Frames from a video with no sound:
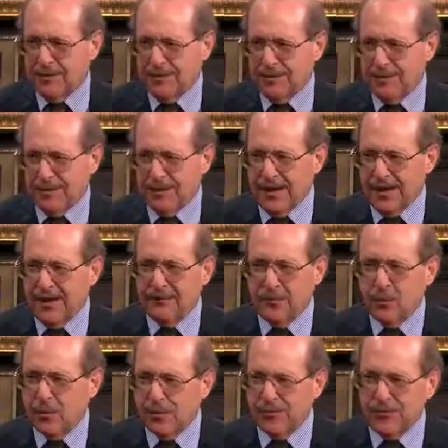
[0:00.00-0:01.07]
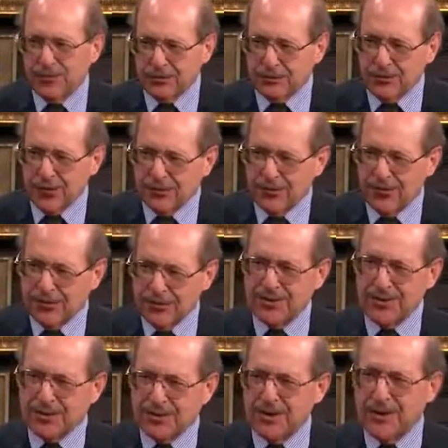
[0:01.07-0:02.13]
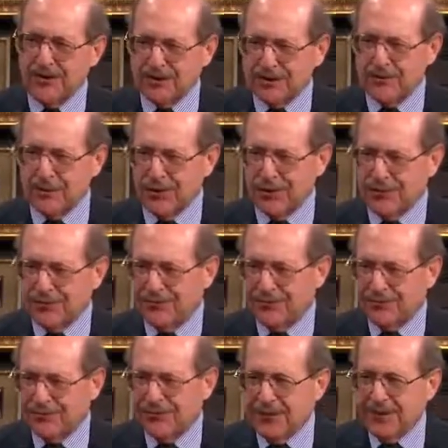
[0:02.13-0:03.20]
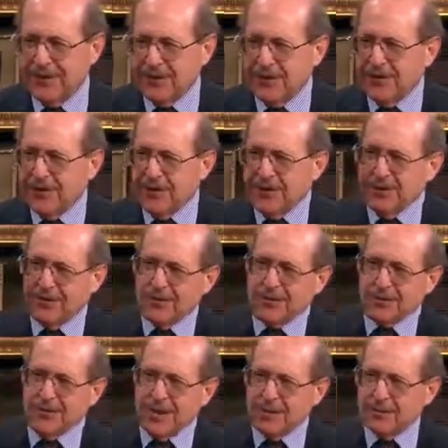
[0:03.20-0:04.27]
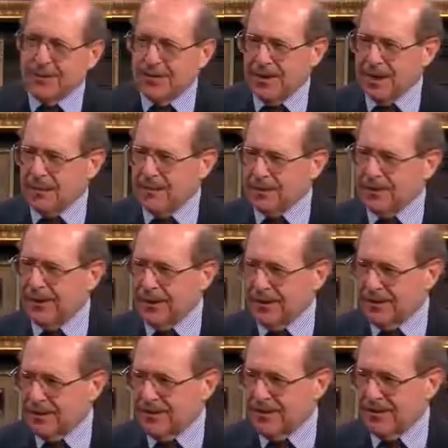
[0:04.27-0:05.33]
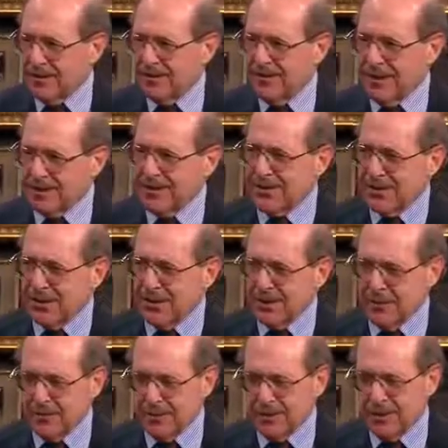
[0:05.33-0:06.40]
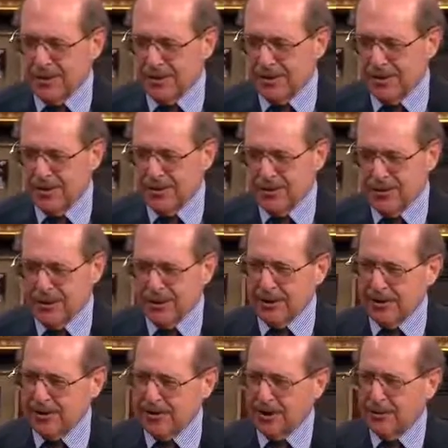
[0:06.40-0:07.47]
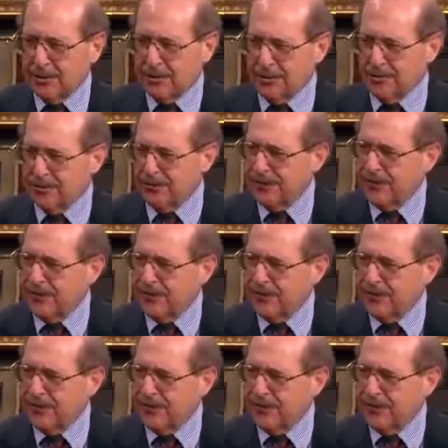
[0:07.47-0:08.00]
So I have a wonderful story for you. This is a God story. Please tell me. There's a man by the name of Tug. That's his nickname is Tug, T-U-G, like a tugboat.